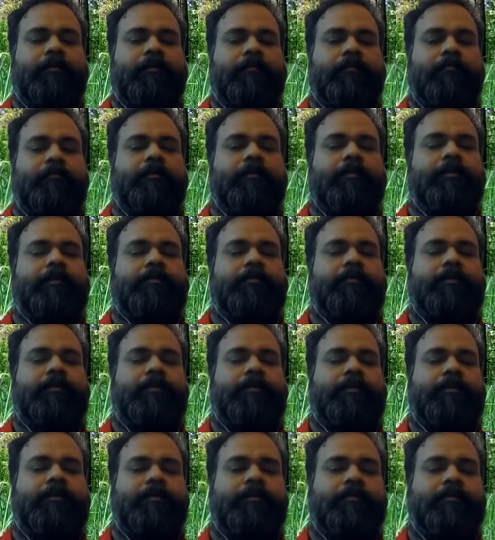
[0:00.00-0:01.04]
will
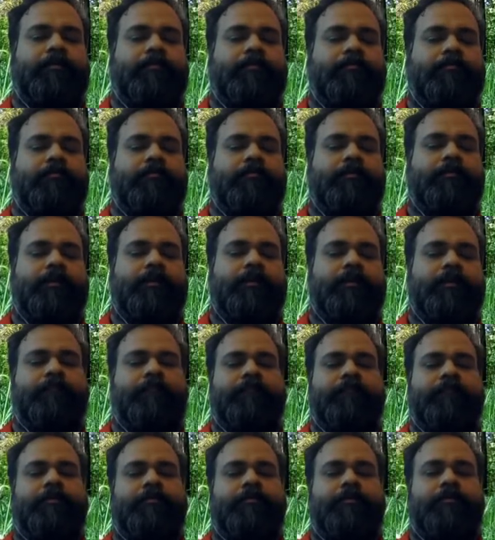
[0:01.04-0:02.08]
result into a
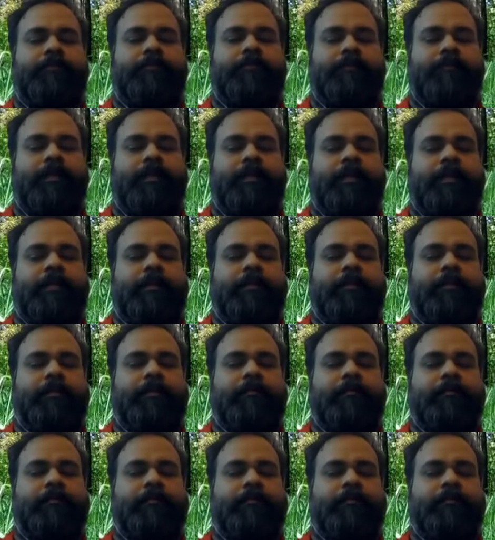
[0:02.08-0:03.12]
different
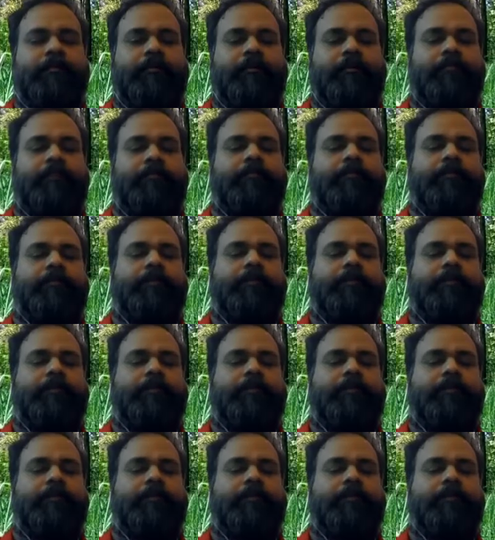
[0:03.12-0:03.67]
personality, a different